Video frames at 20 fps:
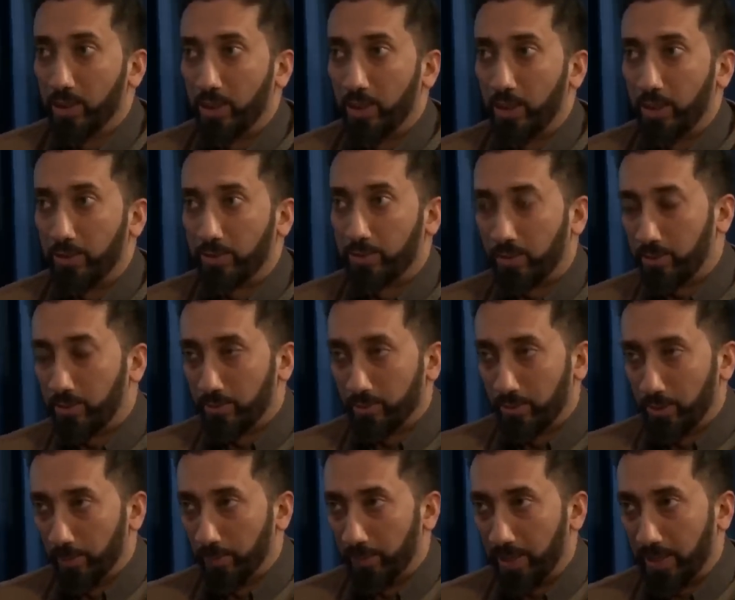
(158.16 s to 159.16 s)
Uh, it's a
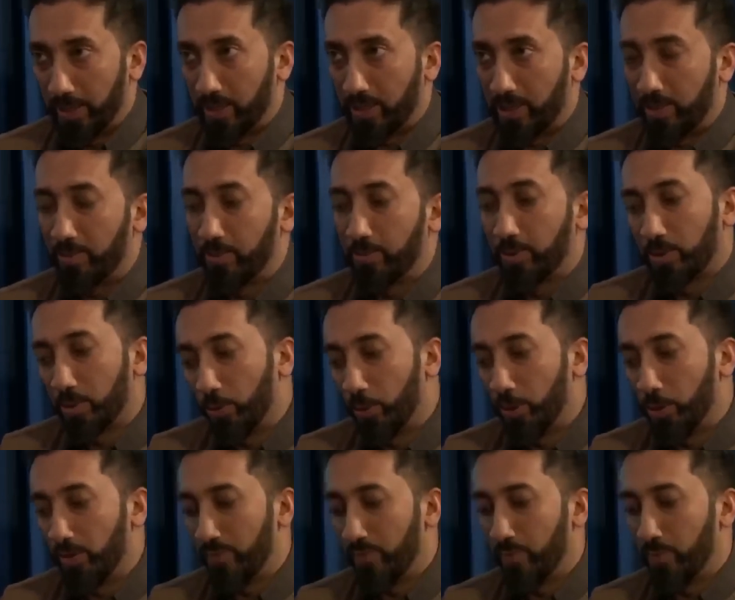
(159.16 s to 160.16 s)
little bit academic, but the
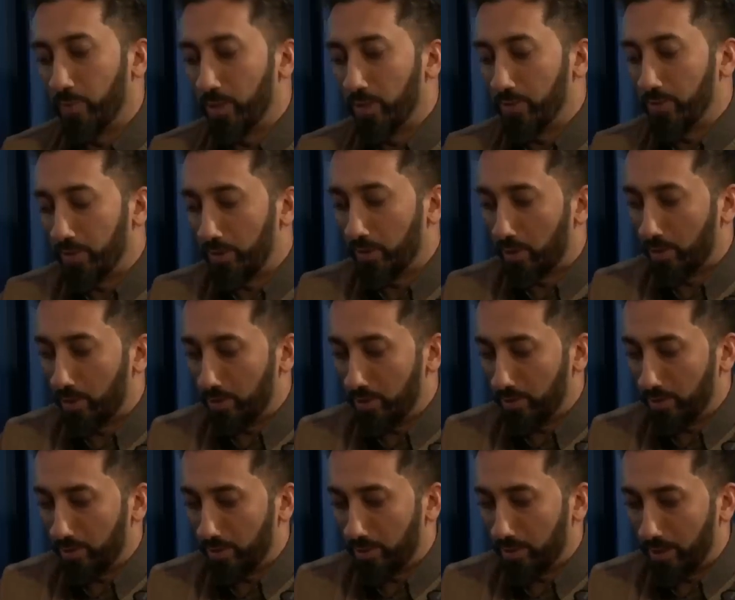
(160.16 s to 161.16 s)
point of it was there are
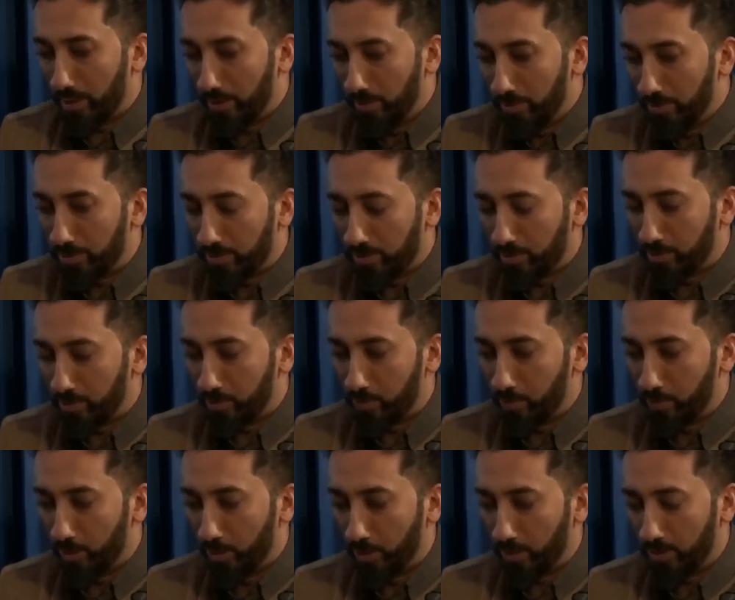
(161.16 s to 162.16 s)
there are elements to this
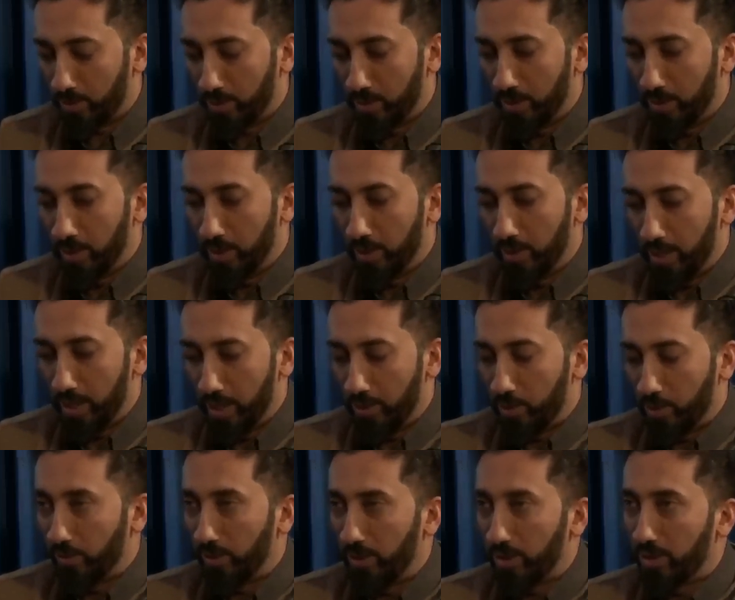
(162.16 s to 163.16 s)
book, and
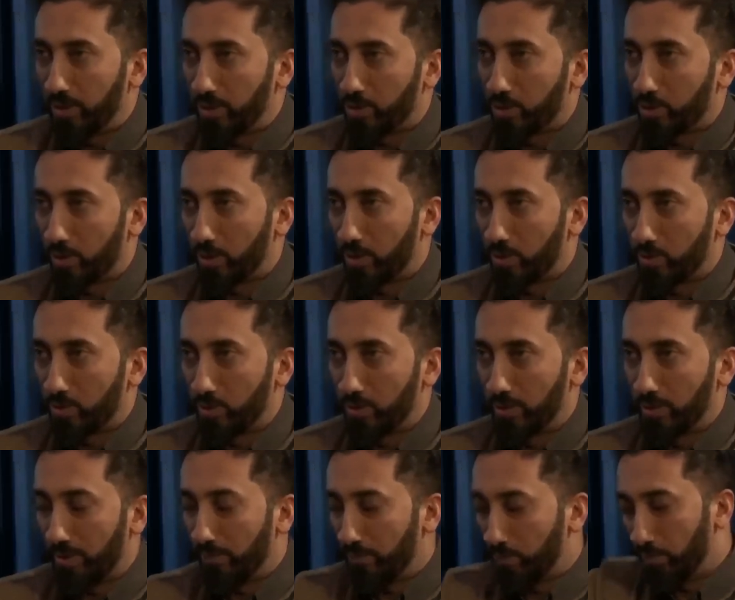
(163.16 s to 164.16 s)
the way that it's
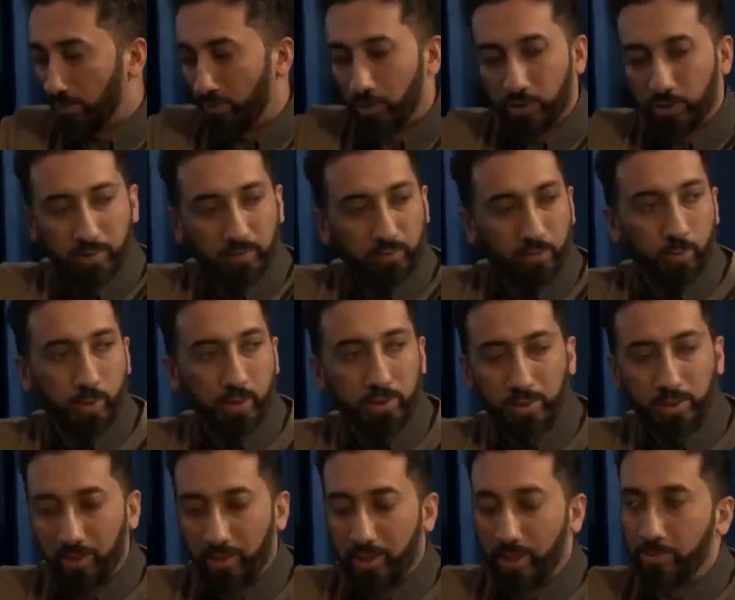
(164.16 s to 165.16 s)
structured. That if you first if you went
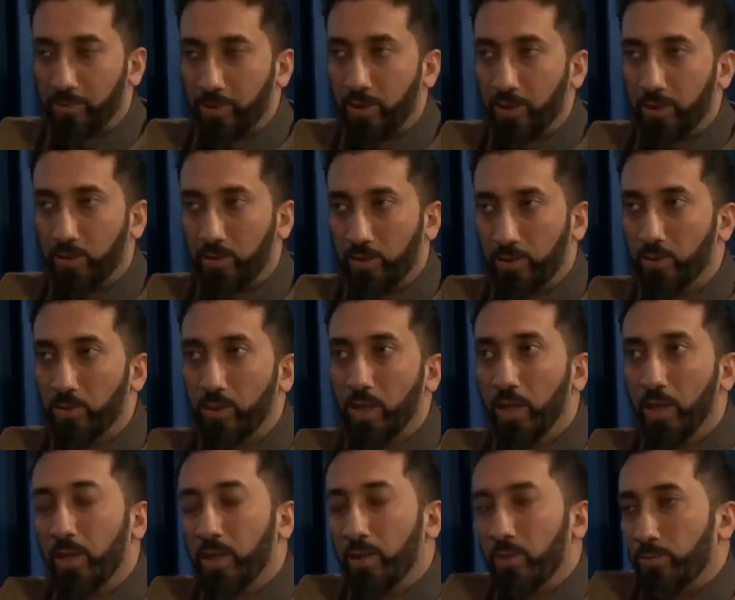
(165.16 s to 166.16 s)
to the library or you
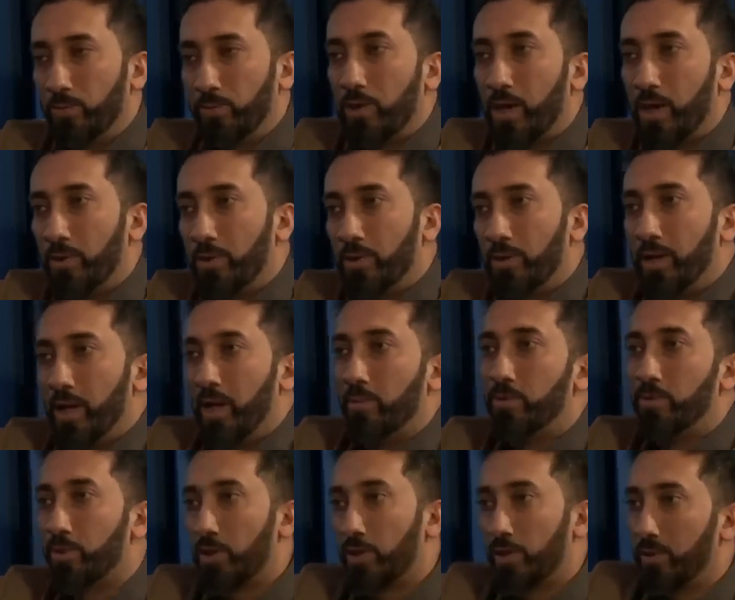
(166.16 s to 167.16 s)
got on
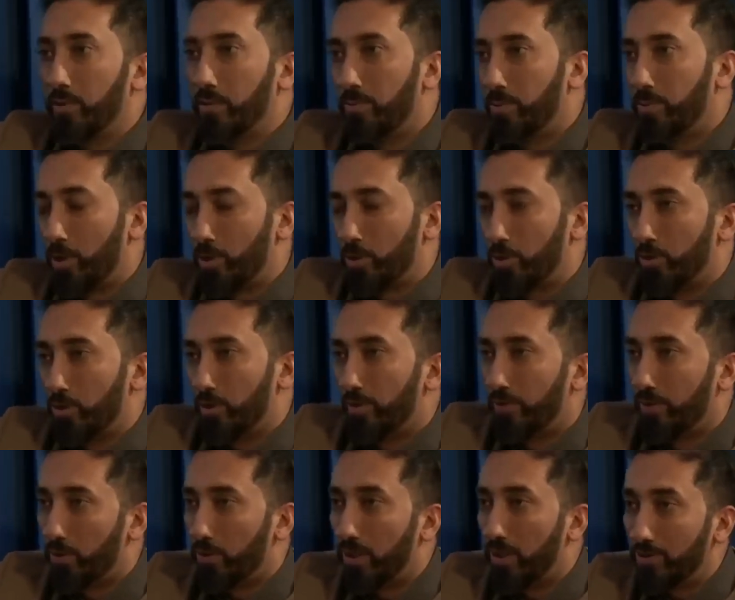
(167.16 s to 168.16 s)
Amazon and bought
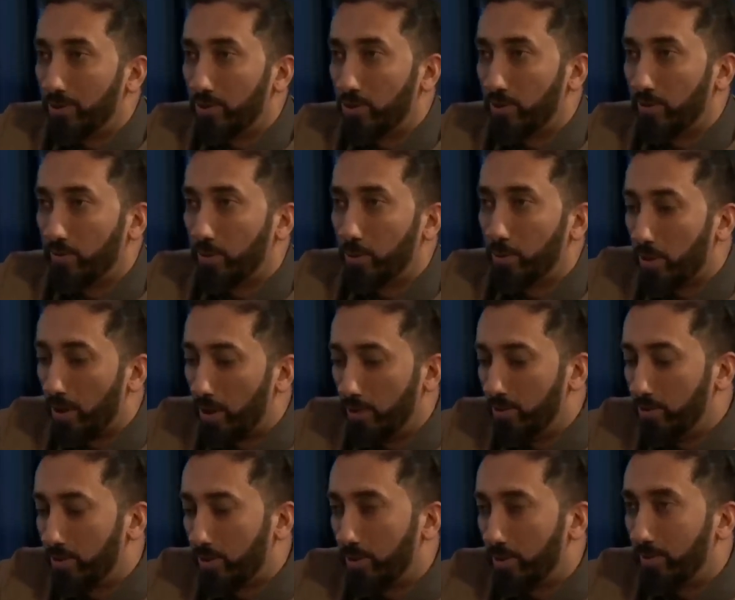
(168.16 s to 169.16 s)
yourself a translation of the Quran,
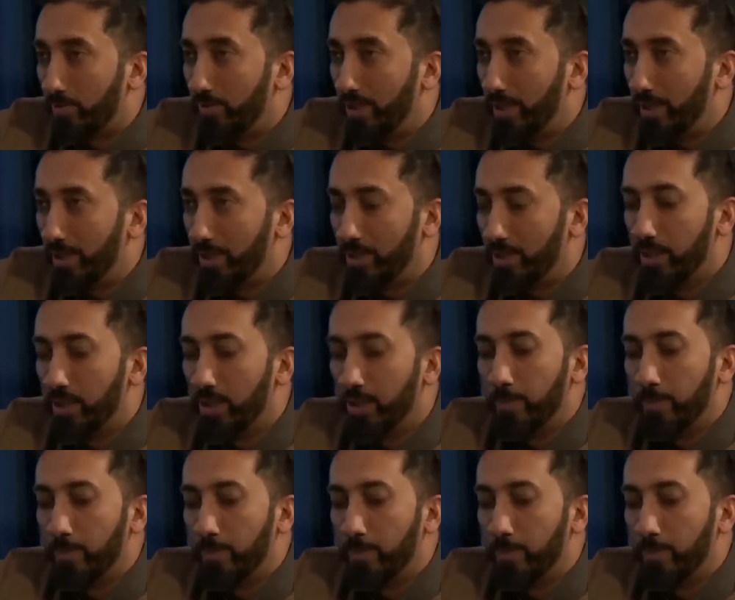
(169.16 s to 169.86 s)
you started reading it,